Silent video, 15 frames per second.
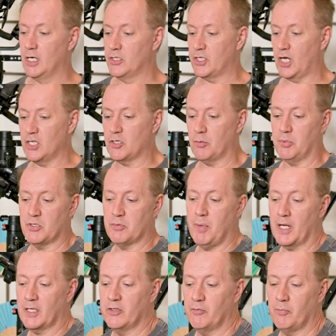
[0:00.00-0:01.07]
change the
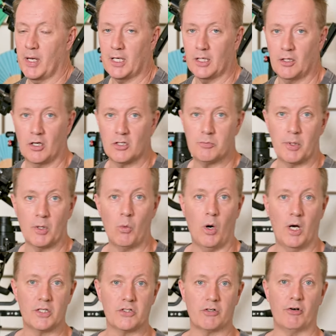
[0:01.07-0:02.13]
perspective, make it a nice big
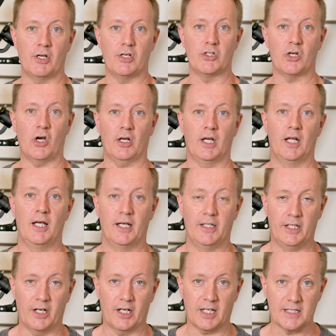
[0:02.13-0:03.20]
widescreen shot
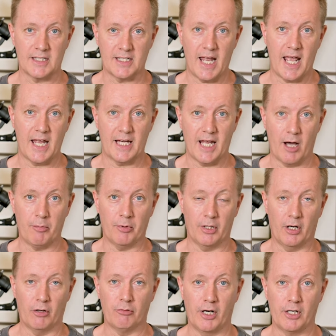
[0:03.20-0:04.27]
and then I can stand up
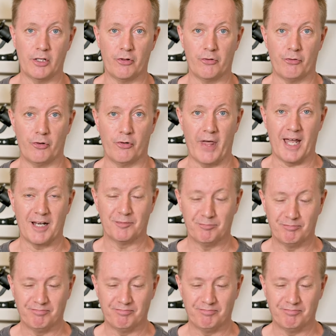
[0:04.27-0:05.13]
and I'll run you through that.